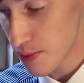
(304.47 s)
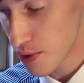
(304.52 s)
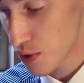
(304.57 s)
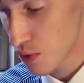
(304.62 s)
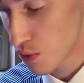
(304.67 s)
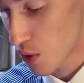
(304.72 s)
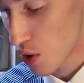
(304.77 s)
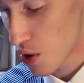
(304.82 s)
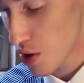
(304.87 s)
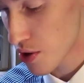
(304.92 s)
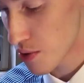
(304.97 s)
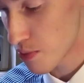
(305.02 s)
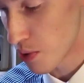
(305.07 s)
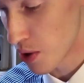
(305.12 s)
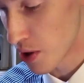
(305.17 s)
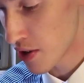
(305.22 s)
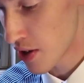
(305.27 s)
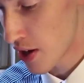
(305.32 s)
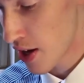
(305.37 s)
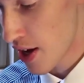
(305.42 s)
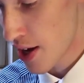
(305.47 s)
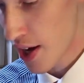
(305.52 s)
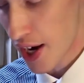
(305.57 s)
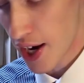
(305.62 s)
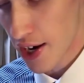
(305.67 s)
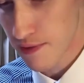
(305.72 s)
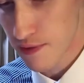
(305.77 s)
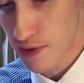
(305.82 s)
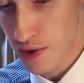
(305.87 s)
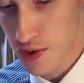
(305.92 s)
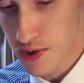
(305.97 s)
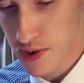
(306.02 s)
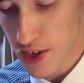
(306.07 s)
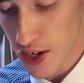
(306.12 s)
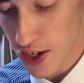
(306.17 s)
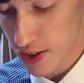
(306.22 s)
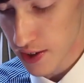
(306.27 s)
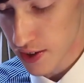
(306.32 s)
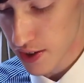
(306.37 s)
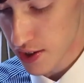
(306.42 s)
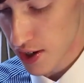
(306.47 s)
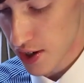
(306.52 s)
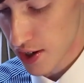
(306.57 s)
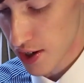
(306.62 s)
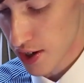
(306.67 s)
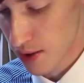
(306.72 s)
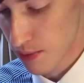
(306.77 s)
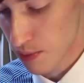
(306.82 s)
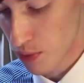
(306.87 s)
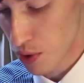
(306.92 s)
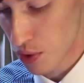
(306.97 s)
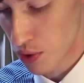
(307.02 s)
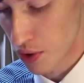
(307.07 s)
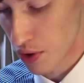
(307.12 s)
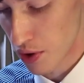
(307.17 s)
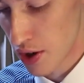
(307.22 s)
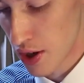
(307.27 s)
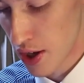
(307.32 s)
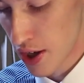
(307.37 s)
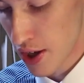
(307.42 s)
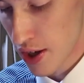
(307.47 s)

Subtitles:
you water, but every second time, or